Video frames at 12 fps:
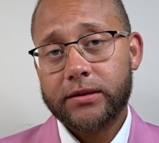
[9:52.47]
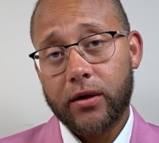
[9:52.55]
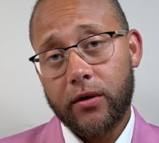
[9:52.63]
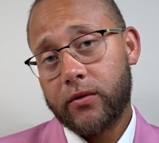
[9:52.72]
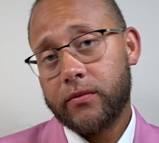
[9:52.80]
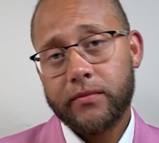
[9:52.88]

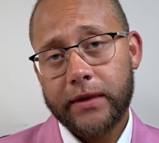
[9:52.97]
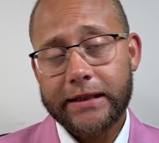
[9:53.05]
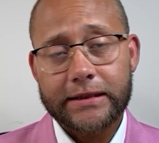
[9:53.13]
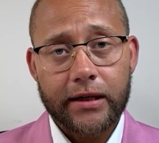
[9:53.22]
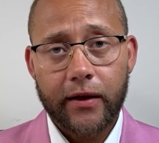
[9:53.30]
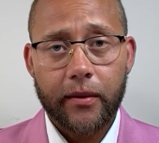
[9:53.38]
So
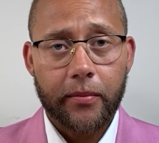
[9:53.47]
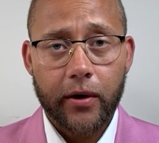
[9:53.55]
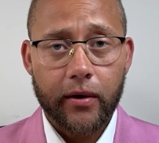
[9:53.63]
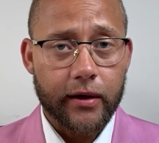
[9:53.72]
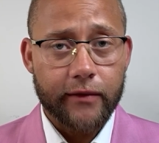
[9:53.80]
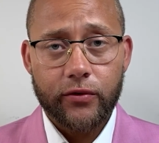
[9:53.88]
that's another
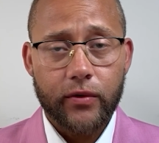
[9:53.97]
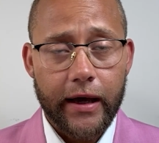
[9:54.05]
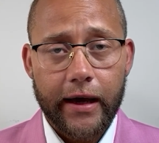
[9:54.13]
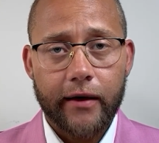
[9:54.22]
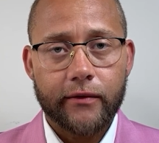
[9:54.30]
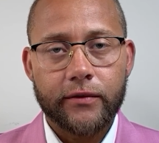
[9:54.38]
perk if you
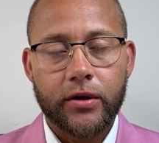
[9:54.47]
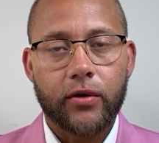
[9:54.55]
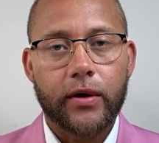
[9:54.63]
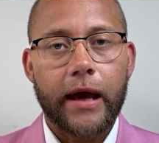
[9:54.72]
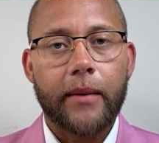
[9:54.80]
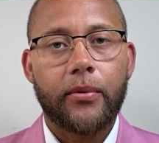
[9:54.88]
have,
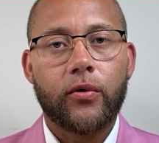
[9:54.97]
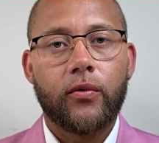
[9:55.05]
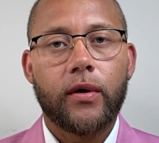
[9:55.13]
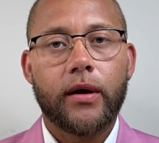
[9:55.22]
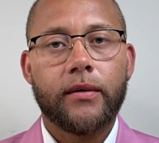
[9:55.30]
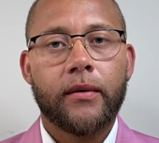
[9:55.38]
Capital
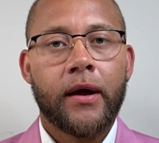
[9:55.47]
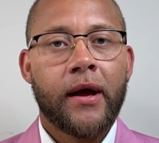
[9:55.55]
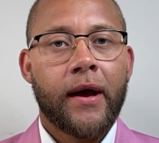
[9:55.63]
One.